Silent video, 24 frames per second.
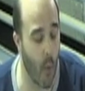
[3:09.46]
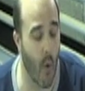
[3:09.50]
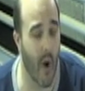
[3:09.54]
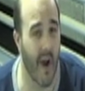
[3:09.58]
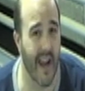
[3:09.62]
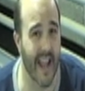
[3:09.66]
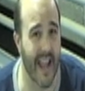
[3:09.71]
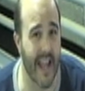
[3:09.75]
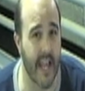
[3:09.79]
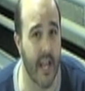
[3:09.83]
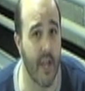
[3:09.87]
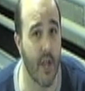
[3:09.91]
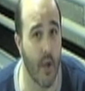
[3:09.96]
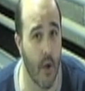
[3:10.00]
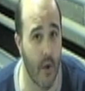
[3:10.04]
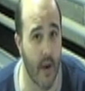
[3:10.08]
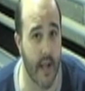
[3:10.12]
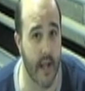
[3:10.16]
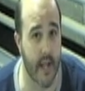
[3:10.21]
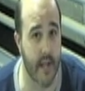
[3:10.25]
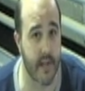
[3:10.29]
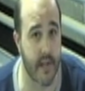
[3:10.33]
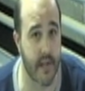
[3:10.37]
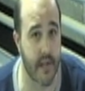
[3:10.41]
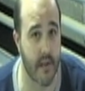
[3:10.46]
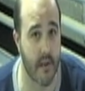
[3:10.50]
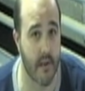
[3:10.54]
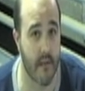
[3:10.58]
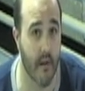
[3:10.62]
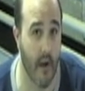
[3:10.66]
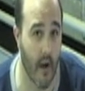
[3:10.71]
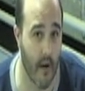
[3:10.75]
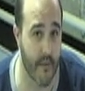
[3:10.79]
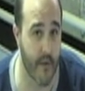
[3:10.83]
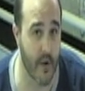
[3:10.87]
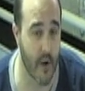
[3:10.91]
20 units
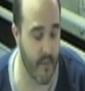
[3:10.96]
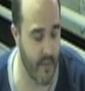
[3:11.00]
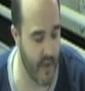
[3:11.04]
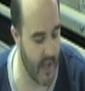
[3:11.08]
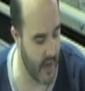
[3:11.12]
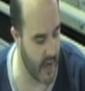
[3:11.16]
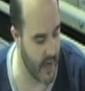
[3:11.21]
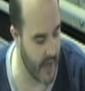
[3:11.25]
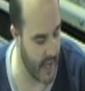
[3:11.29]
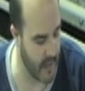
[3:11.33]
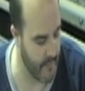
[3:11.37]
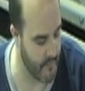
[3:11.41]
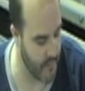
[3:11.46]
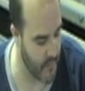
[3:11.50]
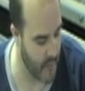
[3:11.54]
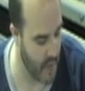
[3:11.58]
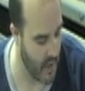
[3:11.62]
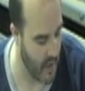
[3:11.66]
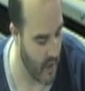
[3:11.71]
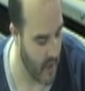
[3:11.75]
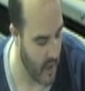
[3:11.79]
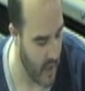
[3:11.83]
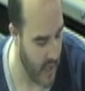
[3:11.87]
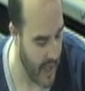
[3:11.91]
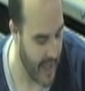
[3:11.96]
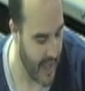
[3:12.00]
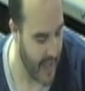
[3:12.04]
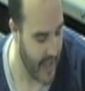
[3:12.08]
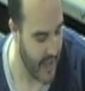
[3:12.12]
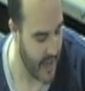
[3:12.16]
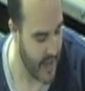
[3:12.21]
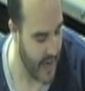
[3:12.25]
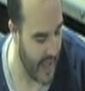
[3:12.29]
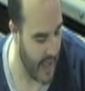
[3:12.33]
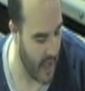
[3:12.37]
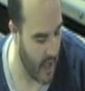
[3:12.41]
of turbidity.
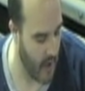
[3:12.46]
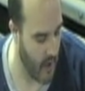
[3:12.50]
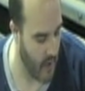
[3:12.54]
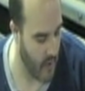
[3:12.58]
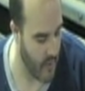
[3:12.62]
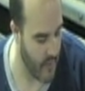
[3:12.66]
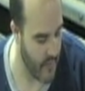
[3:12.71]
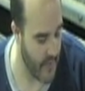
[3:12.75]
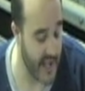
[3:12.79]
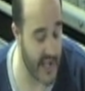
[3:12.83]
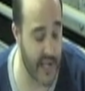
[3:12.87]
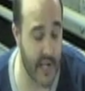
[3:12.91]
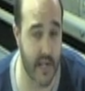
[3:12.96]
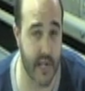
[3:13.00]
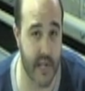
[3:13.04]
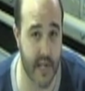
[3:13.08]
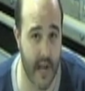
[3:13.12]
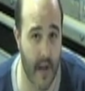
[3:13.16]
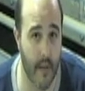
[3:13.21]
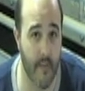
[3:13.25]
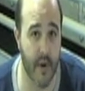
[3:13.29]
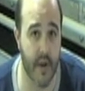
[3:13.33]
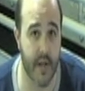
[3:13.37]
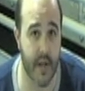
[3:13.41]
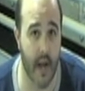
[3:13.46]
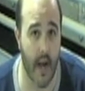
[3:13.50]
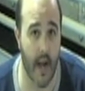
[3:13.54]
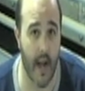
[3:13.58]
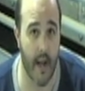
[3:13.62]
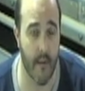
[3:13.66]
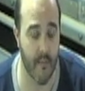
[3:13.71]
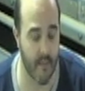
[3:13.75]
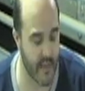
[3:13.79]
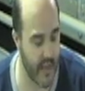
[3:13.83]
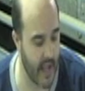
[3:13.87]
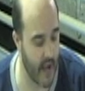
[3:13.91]
Now, this is
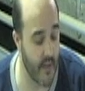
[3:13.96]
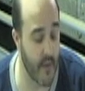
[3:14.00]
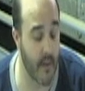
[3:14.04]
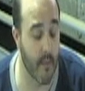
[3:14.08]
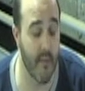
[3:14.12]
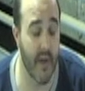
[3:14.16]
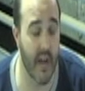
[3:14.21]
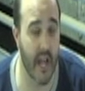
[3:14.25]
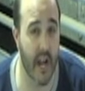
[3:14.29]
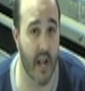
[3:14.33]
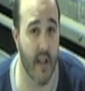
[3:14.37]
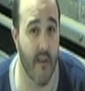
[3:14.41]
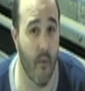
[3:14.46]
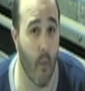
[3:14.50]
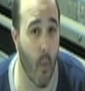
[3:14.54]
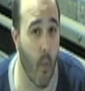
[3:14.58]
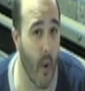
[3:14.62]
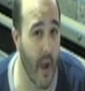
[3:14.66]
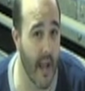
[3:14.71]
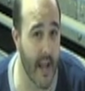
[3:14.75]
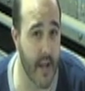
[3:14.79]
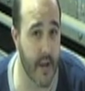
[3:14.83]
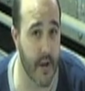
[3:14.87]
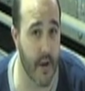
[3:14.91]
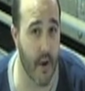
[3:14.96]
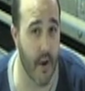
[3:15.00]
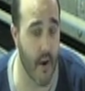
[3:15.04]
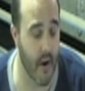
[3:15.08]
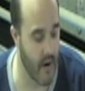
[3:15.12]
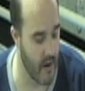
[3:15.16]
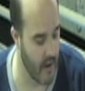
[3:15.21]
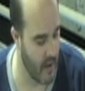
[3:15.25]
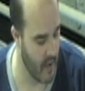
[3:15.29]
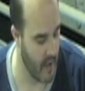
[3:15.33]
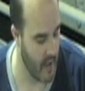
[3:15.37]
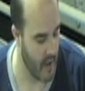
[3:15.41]
summertime. Now, in the middle of winter,
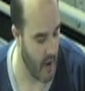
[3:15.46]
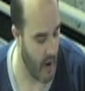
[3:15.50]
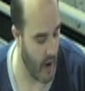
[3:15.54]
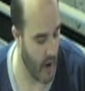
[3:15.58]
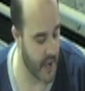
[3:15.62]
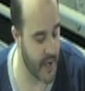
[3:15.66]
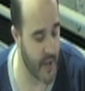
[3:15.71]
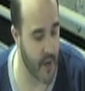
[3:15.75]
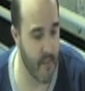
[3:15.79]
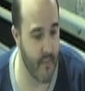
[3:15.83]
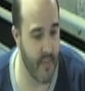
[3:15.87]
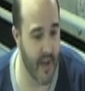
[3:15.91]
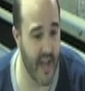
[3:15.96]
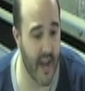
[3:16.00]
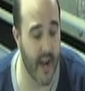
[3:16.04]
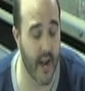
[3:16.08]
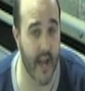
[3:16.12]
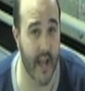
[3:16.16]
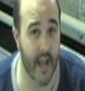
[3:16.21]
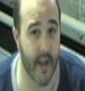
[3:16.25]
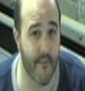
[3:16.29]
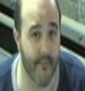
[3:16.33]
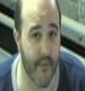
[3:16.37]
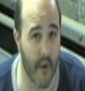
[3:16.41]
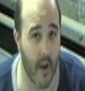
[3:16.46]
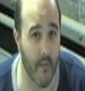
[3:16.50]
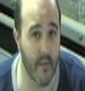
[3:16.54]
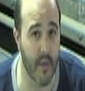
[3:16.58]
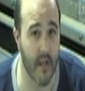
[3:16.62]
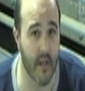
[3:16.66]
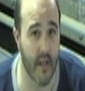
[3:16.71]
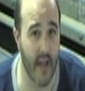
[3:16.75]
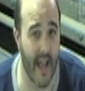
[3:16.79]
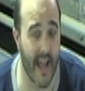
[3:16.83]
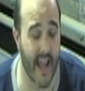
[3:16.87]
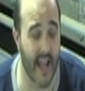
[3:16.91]
our turbidity from the
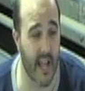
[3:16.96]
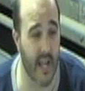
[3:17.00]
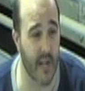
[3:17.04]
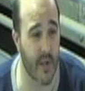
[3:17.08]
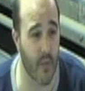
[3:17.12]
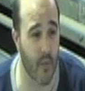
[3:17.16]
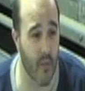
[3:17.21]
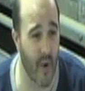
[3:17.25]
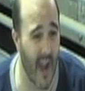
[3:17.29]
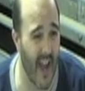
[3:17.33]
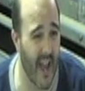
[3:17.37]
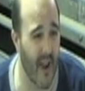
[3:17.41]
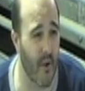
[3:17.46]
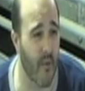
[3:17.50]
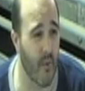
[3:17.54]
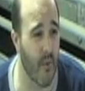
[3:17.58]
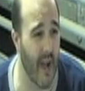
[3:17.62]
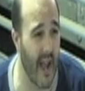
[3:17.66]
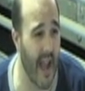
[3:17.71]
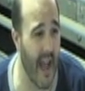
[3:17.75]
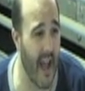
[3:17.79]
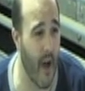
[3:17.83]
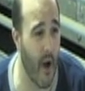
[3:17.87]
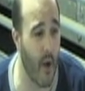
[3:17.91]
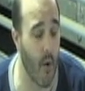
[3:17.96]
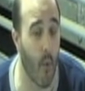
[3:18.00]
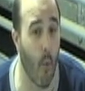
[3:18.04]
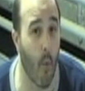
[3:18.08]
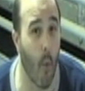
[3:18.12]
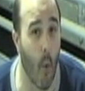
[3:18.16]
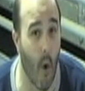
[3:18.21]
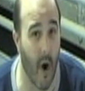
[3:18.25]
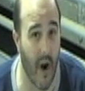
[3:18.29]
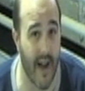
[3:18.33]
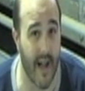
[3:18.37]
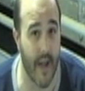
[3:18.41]
lake is right around
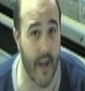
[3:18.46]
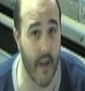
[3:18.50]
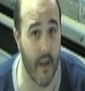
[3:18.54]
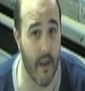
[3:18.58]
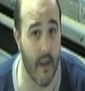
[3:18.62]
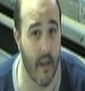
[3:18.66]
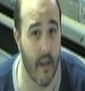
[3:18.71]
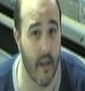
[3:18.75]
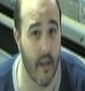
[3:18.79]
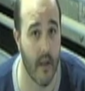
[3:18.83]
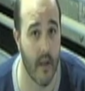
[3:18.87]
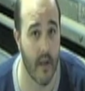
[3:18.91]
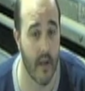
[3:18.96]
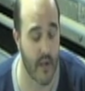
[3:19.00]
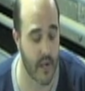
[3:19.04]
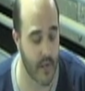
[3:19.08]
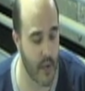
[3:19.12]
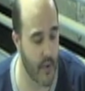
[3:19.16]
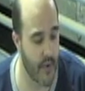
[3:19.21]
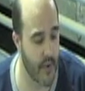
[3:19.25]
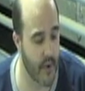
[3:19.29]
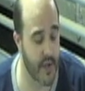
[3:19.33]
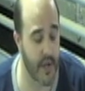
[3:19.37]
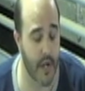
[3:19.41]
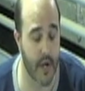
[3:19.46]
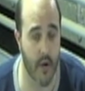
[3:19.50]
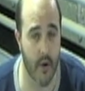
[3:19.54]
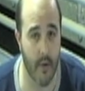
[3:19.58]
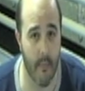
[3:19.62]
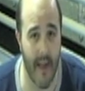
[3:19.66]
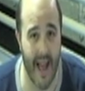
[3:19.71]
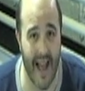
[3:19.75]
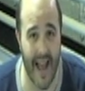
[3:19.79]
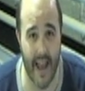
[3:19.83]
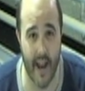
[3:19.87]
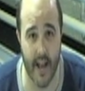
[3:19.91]
one. So there's a
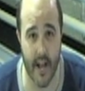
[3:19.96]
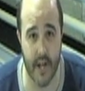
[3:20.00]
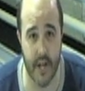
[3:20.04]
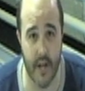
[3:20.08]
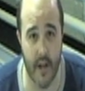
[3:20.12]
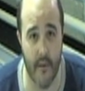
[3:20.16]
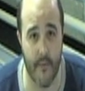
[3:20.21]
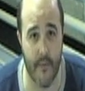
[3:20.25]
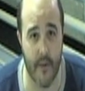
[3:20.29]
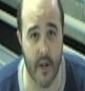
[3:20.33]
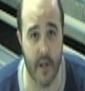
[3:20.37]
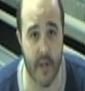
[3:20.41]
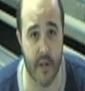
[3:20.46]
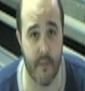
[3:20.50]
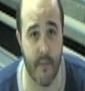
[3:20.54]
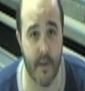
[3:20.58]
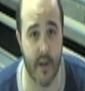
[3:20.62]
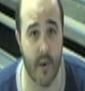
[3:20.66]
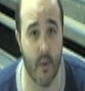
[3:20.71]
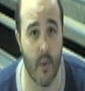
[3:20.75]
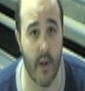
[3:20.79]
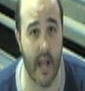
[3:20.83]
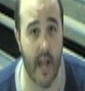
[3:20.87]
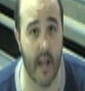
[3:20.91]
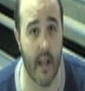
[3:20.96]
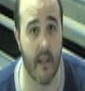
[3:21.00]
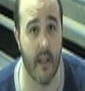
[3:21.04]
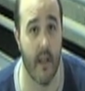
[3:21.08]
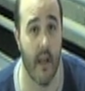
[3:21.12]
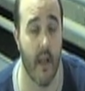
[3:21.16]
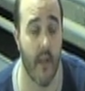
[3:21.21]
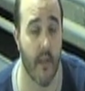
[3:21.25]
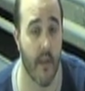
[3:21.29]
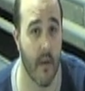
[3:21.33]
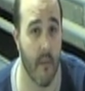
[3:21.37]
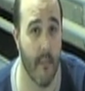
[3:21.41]
dramatic difference between
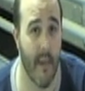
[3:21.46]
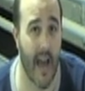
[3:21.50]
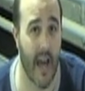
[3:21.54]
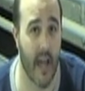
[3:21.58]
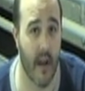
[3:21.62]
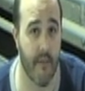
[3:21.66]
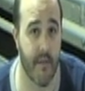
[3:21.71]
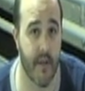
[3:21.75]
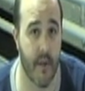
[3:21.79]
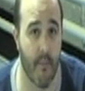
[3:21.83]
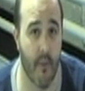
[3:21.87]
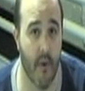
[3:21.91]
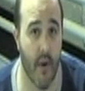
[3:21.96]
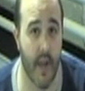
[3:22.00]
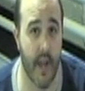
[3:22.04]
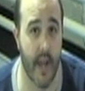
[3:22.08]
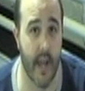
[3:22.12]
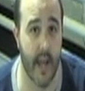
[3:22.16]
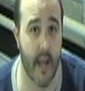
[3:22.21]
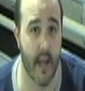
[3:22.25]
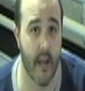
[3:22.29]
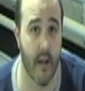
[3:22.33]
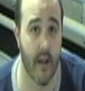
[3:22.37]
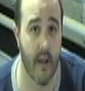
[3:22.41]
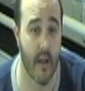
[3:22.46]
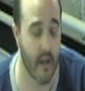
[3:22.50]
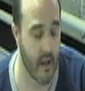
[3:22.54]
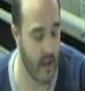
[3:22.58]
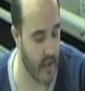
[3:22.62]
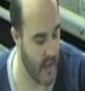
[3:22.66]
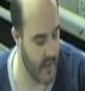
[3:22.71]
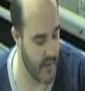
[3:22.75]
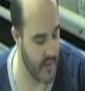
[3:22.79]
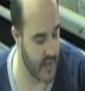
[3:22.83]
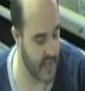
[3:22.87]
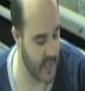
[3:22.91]
the amount of debris
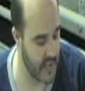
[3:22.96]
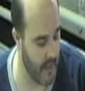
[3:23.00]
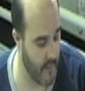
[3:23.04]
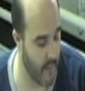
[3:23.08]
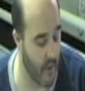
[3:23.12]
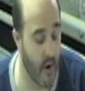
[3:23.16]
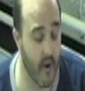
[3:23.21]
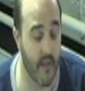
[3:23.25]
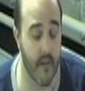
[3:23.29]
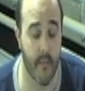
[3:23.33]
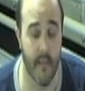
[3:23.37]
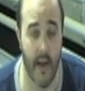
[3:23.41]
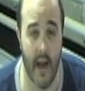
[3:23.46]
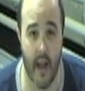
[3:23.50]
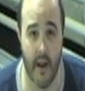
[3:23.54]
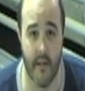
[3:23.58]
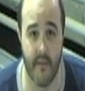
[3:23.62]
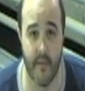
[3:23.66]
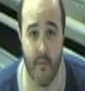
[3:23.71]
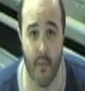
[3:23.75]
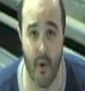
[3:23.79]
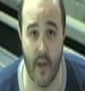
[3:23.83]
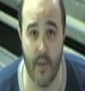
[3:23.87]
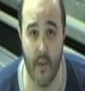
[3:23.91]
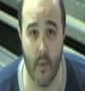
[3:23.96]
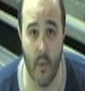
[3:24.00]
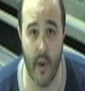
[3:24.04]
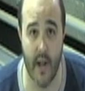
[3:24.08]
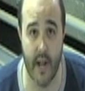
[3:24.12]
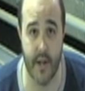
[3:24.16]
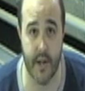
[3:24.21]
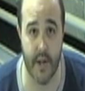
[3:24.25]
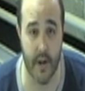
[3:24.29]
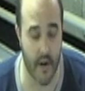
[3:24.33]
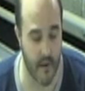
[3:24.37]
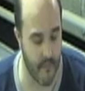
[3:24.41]
in the summer and the amount of debris in the
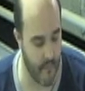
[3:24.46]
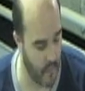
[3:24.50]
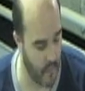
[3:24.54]
winter.